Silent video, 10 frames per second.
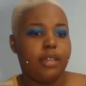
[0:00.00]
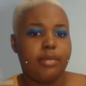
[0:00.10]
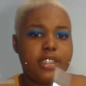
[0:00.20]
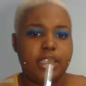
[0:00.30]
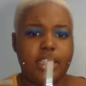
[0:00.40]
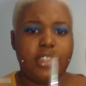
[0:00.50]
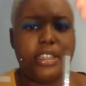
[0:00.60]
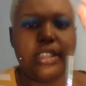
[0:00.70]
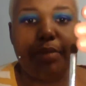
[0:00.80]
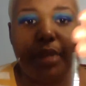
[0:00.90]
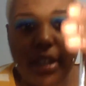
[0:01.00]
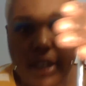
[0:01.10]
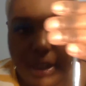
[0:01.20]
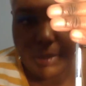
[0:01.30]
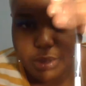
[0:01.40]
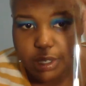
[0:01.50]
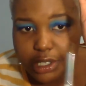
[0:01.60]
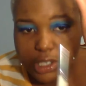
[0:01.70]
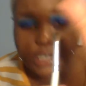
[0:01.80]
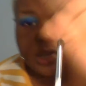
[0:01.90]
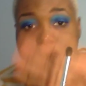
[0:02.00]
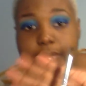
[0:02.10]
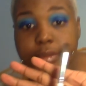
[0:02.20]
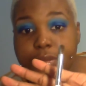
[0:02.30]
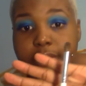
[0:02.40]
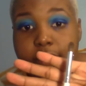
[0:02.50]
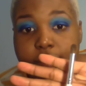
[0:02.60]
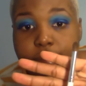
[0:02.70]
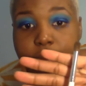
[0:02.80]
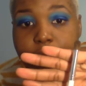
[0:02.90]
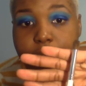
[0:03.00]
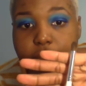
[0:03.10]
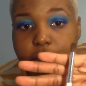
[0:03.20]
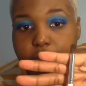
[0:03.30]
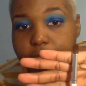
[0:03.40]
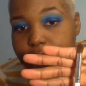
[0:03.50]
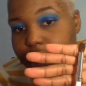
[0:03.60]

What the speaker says: I'm going to take this blending brush right